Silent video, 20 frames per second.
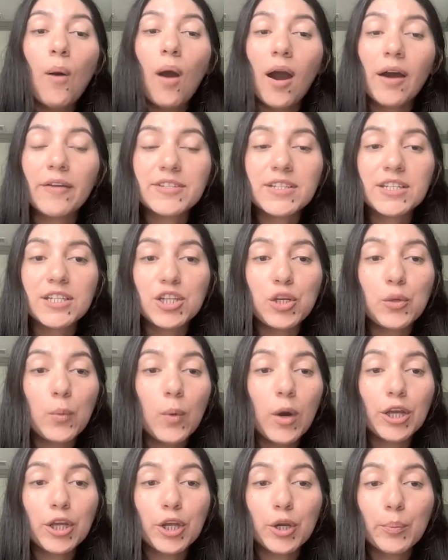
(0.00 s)
often you
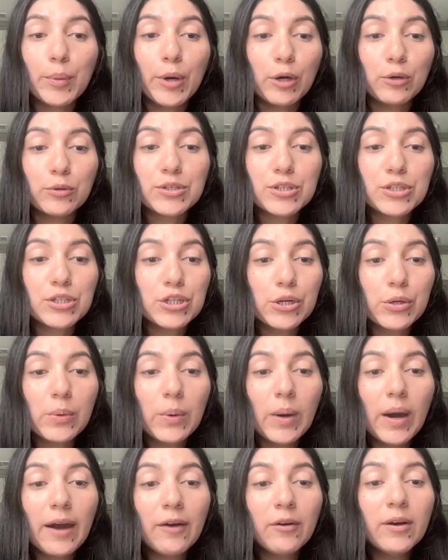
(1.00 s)
want your posts to go
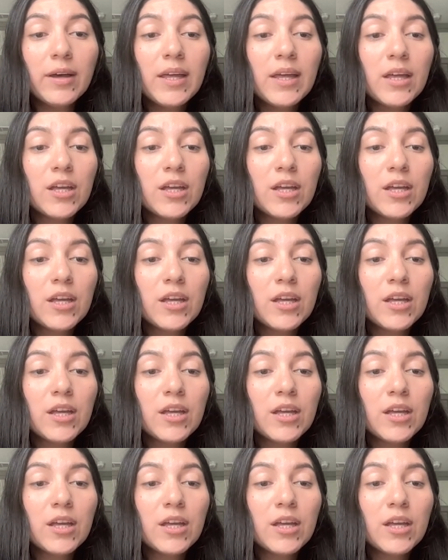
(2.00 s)
out.